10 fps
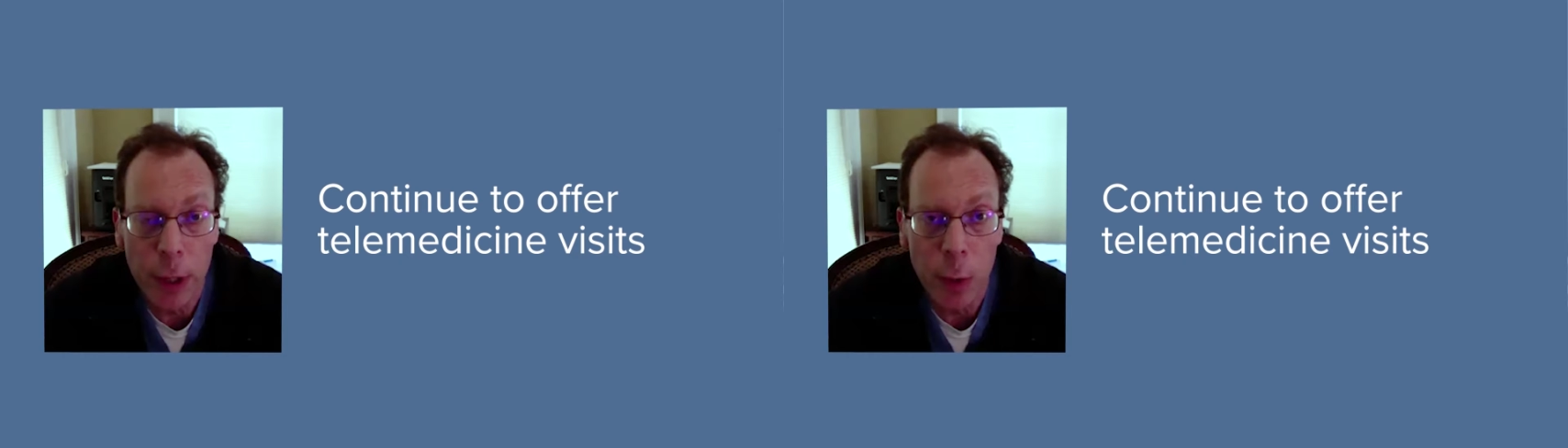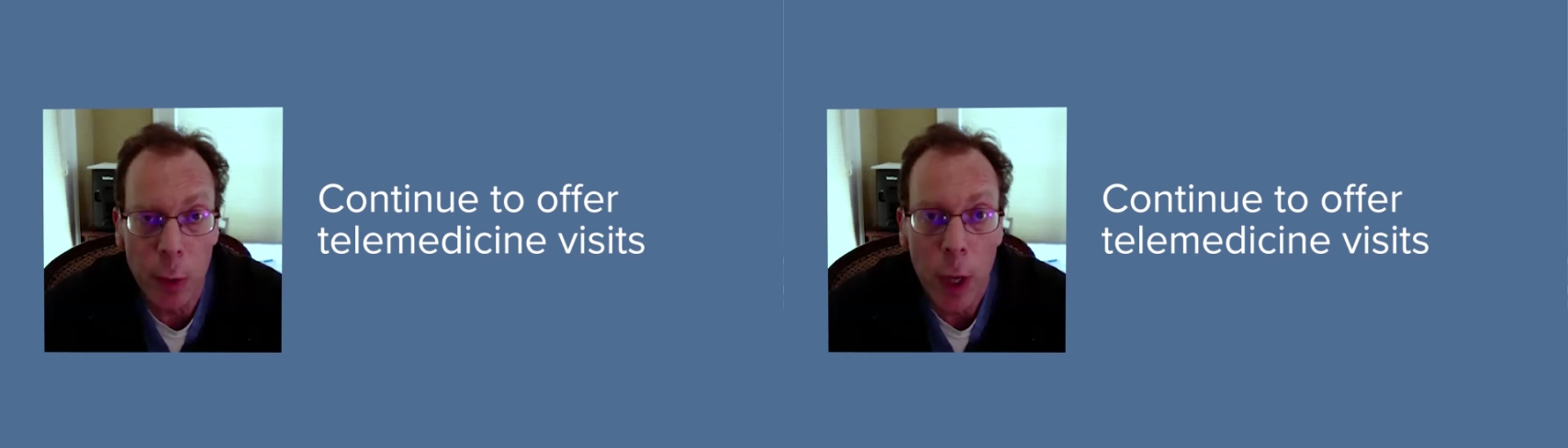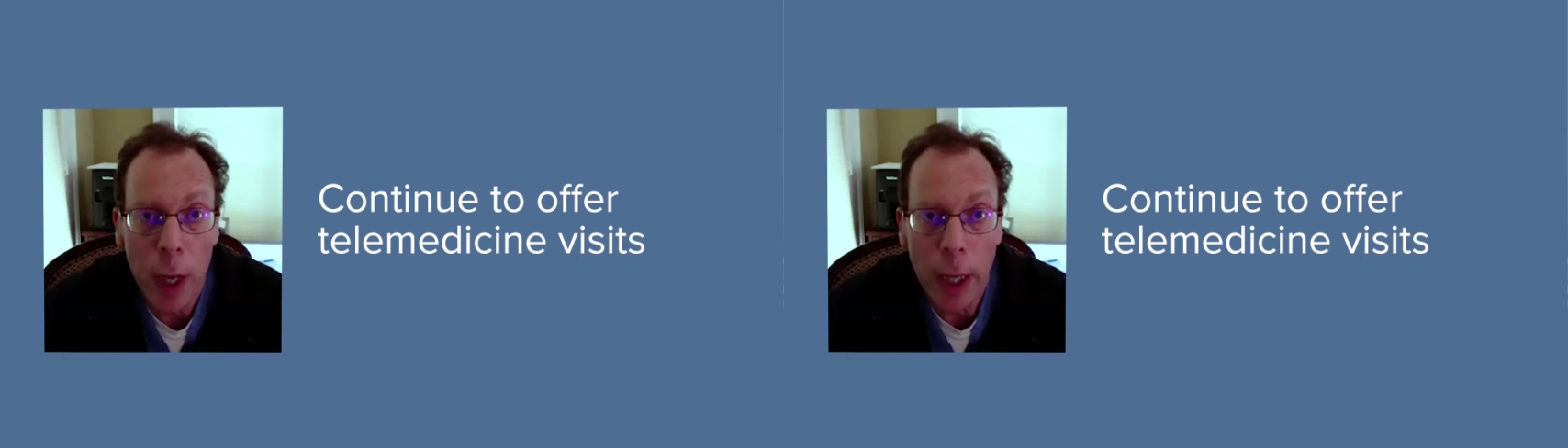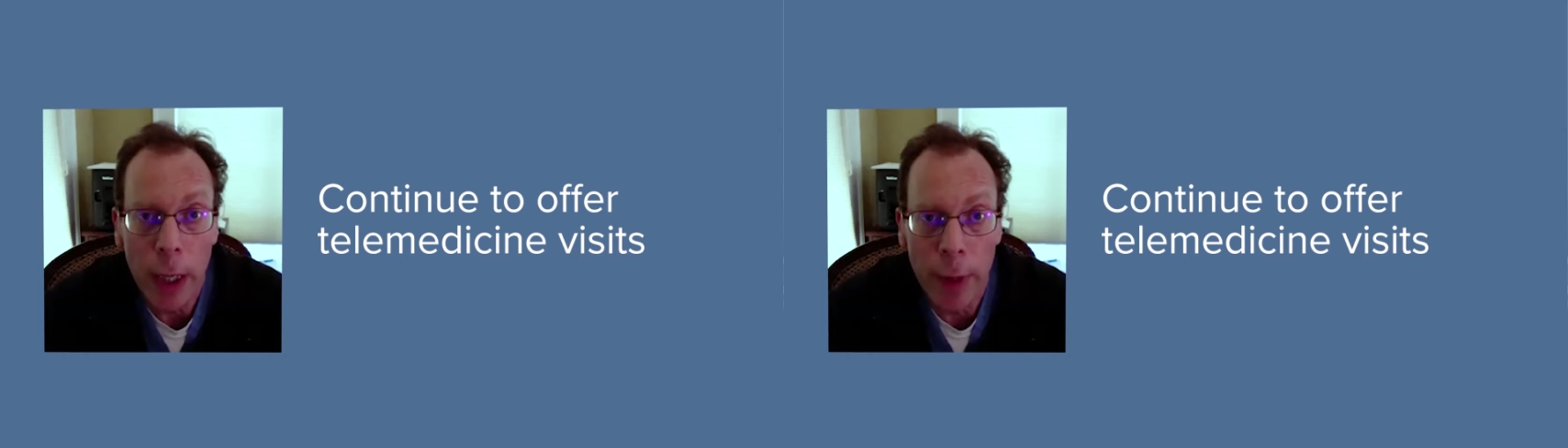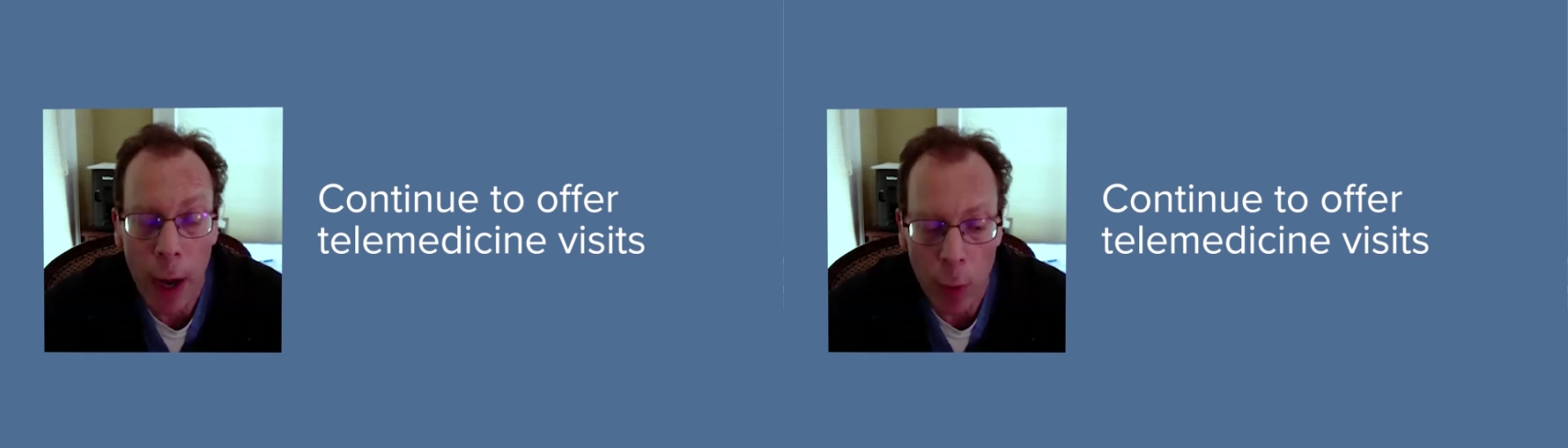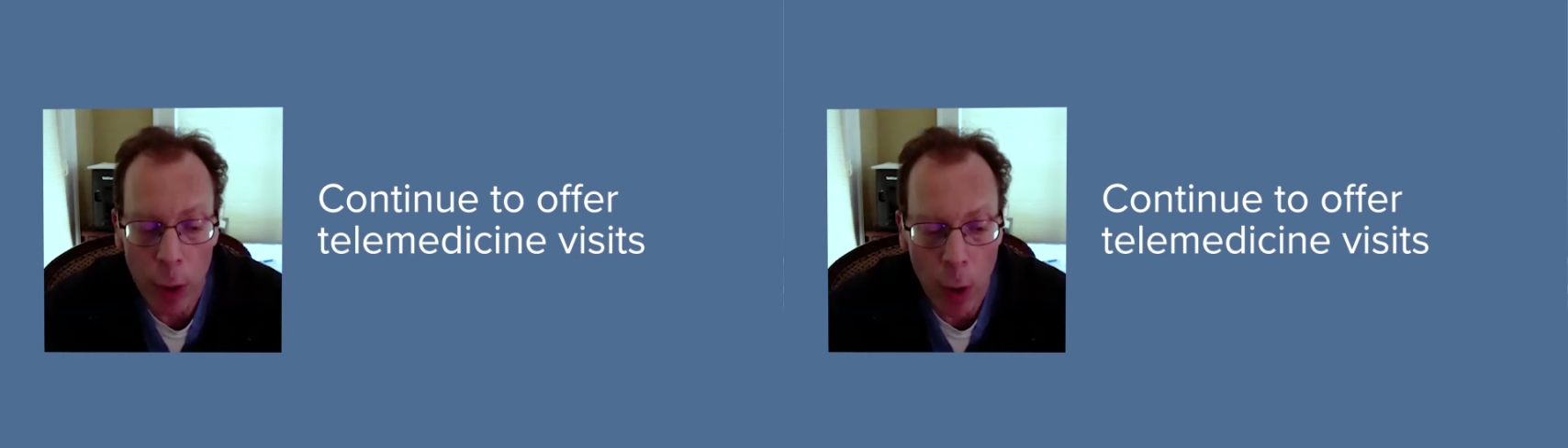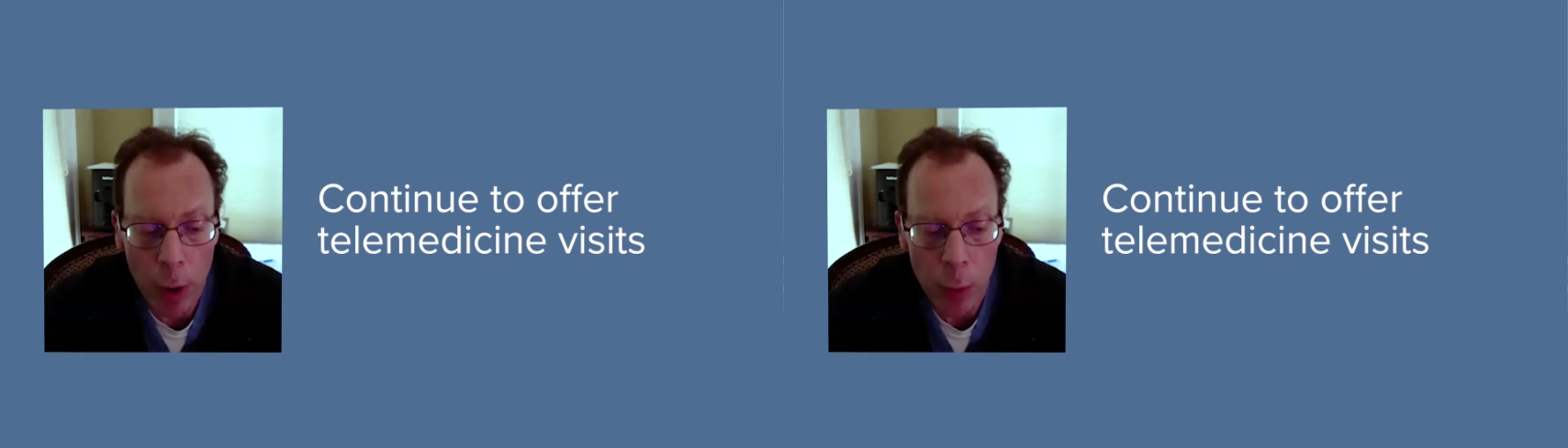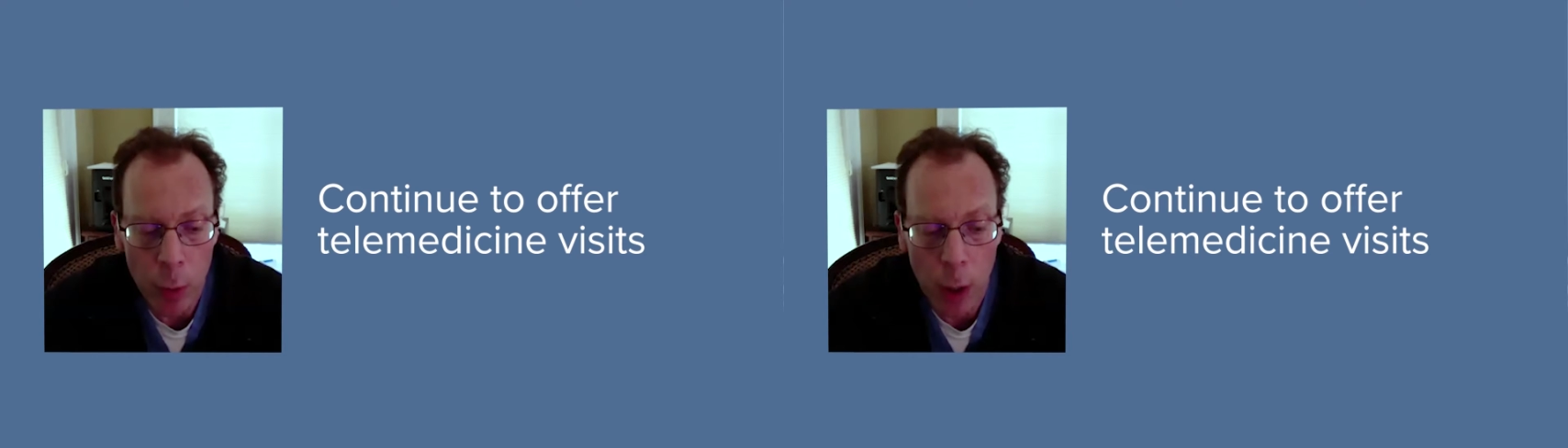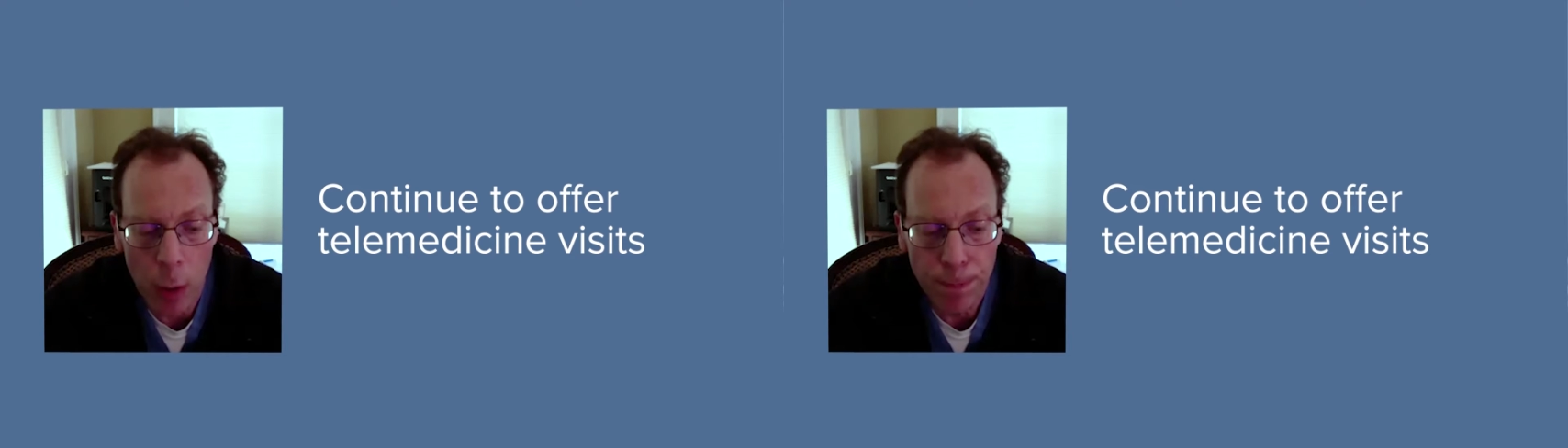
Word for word: you in that regard as well.